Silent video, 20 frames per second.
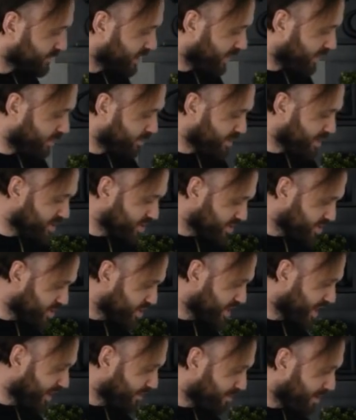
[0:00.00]
Now let me just
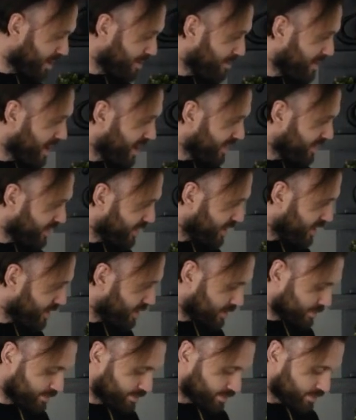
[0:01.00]
check my math
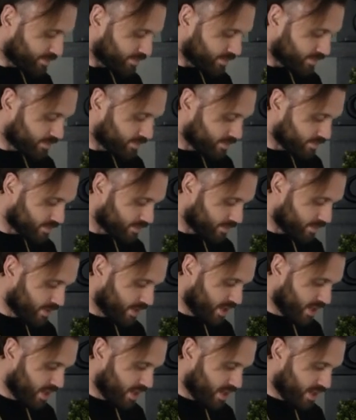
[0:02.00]
here
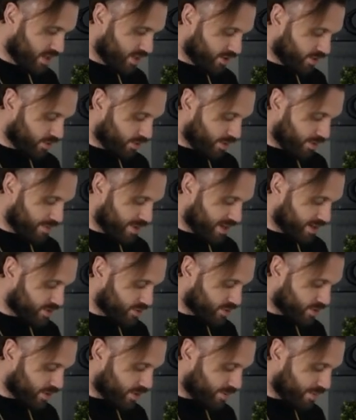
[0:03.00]
so I make
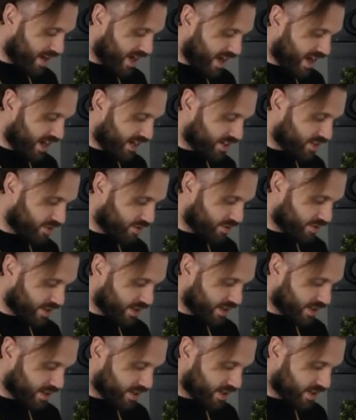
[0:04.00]
sure I'm
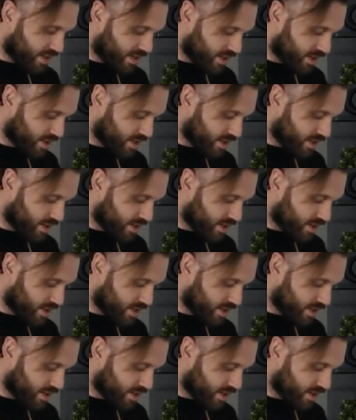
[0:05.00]
accurate.